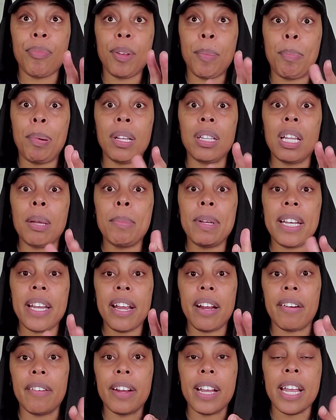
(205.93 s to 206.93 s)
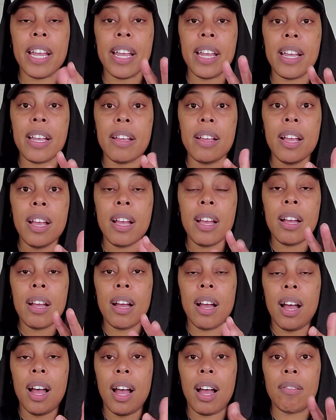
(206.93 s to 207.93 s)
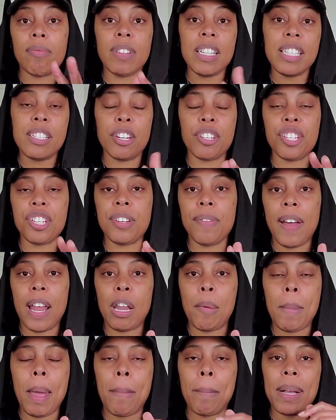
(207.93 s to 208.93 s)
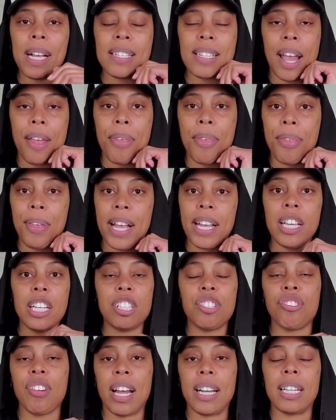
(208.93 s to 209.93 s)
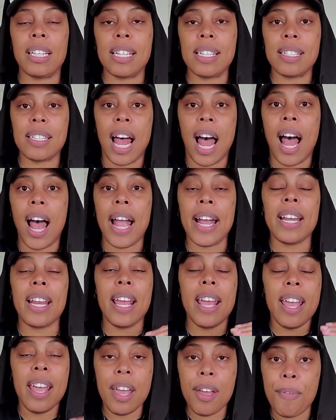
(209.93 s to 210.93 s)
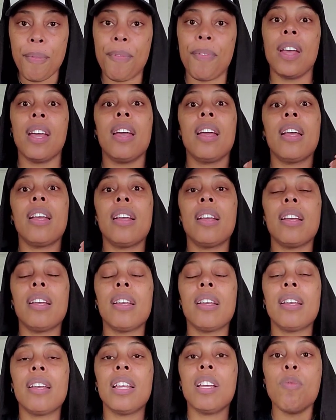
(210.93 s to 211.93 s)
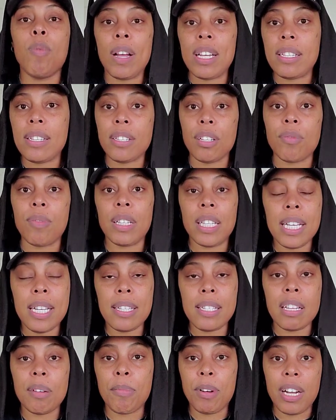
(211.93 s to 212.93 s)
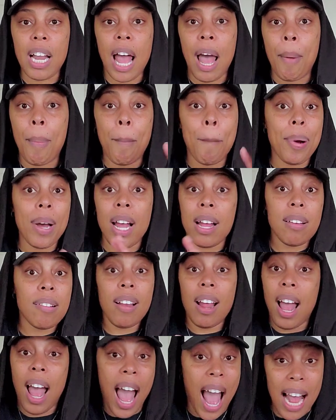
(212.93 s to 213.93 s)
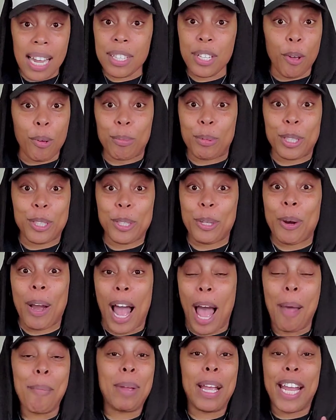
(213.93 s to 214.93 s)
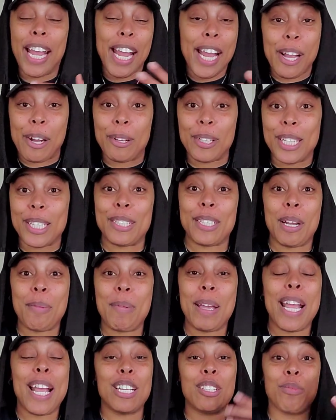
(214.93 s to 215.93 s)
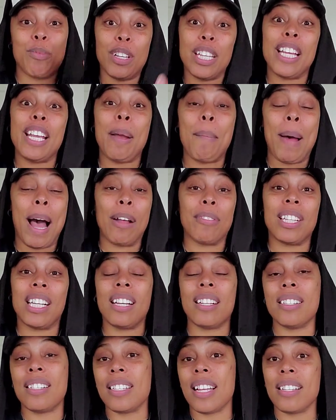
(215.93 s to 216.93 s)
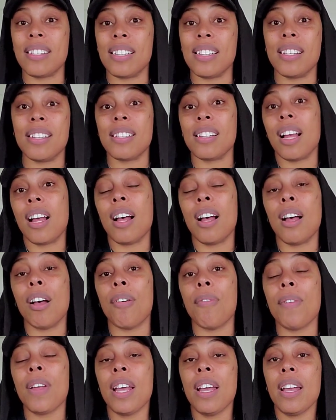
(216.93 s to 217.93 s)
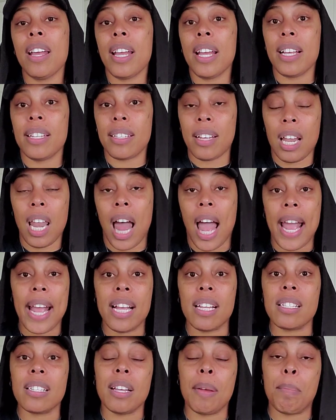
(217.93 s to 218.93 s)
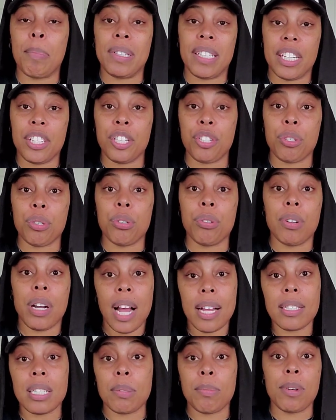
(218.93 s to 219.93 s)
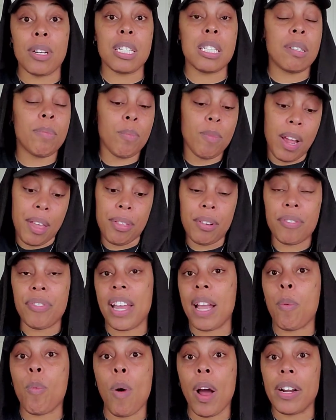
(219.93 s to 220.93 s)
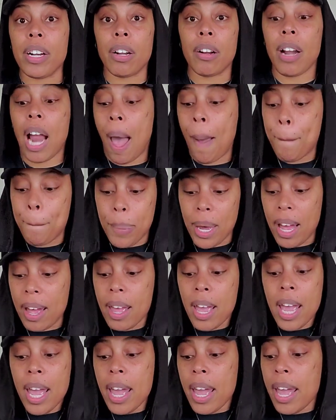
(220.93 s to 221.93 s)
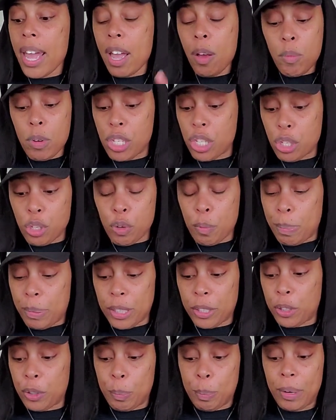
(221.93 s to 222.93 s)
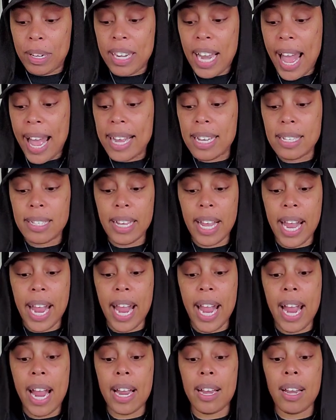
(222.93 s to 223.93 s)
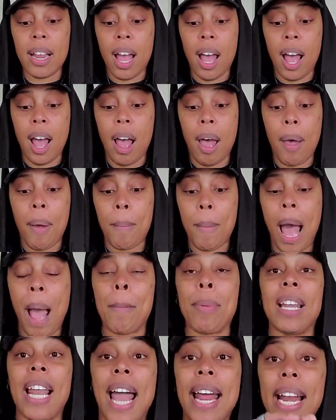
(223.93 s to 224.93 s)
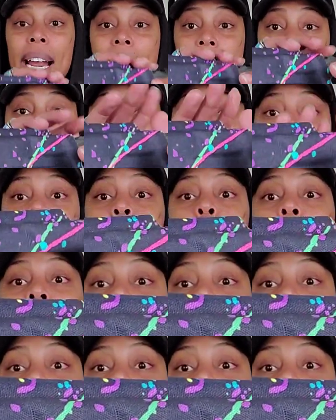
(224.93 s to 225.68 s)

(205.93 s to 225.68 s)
preliminary uh, research and development because I think he's trying to decide if he wants to release them or not. But I told him to do it. I mean, he ain't gonna listen to me. It's really about the consensus of his clients and potential customers, whether they want it or not. But it was super, super nice. And um, I'm glad I got this one.